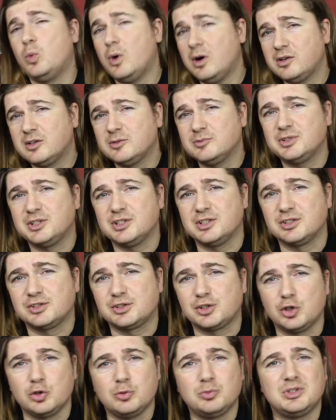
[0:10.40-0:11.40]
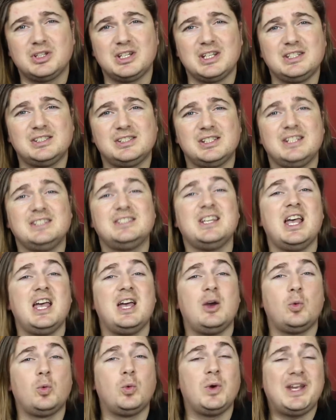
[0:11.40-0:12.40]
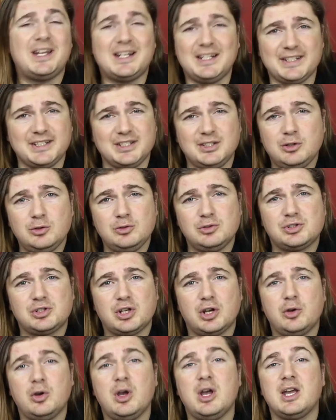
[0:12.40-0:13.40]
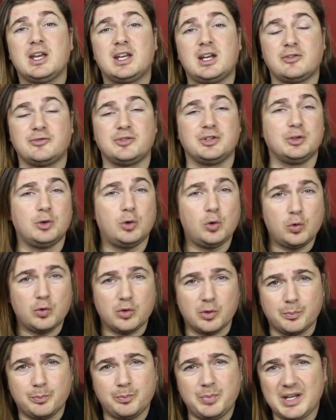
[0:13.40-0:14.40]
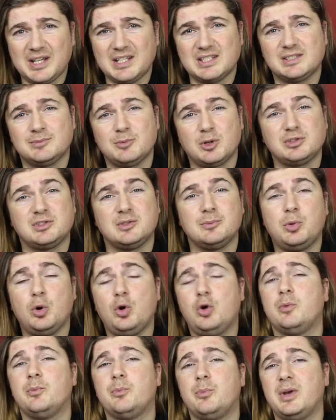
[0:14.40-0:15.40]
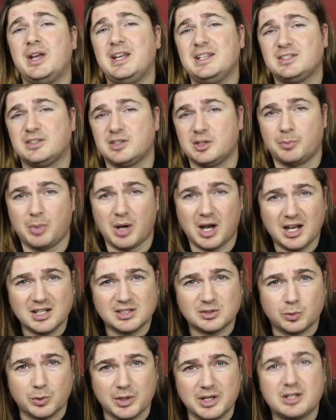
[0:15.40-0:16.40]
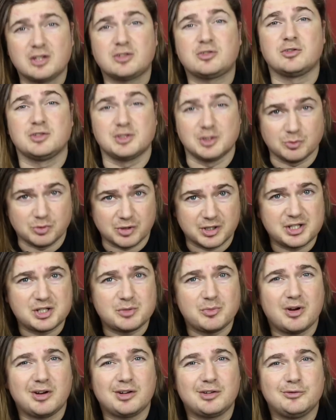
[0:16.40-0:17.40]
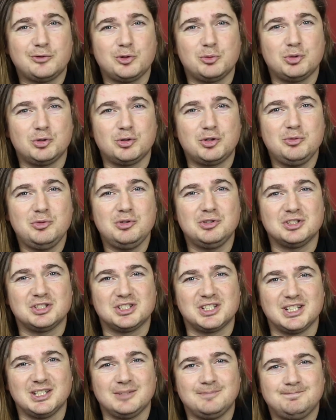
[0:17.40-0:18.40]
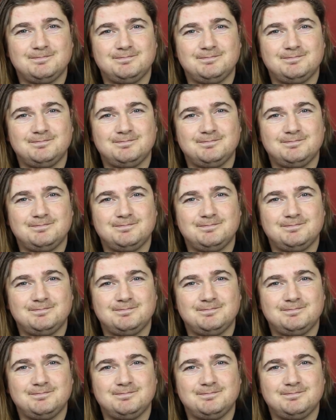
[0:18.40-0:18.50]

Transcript: welcome to The Scoop, DC's weekly news show covering all the biggest, most important bits of the past week across the British American football community.